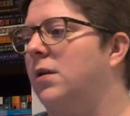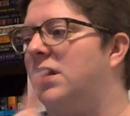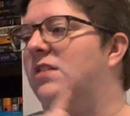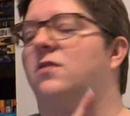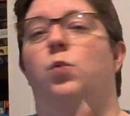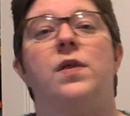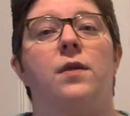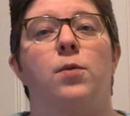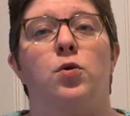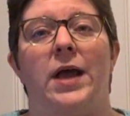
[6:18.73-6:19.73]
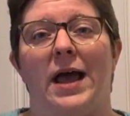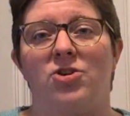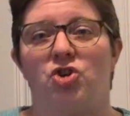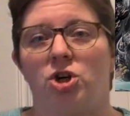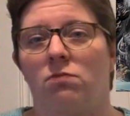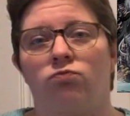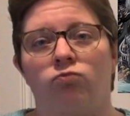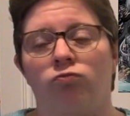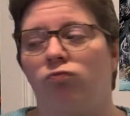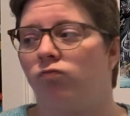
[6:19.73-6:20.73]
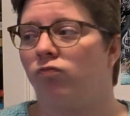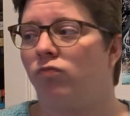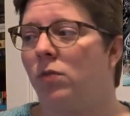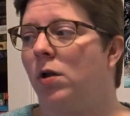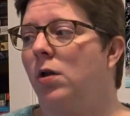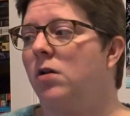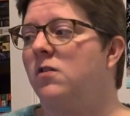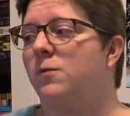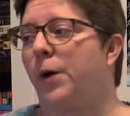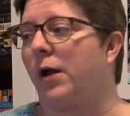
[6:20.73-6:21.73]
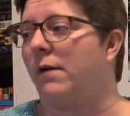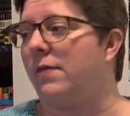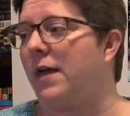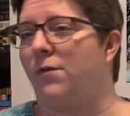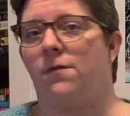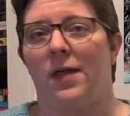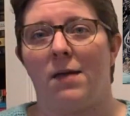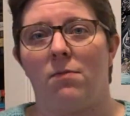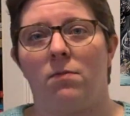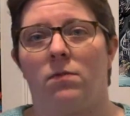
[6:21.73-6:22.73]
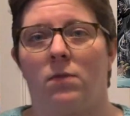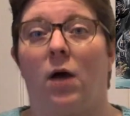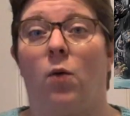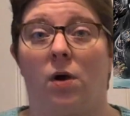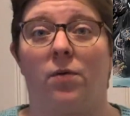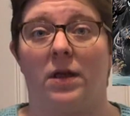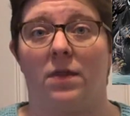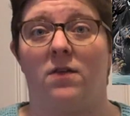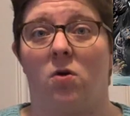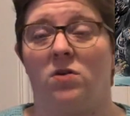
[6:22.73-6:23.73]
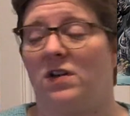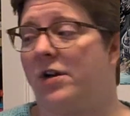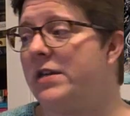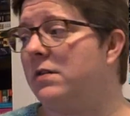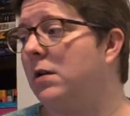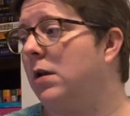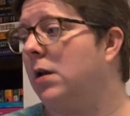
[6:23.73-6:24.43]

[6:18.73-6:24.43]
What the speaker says: It's When the Moon Hatched, Spark of the Everflame. I want to read this whole series.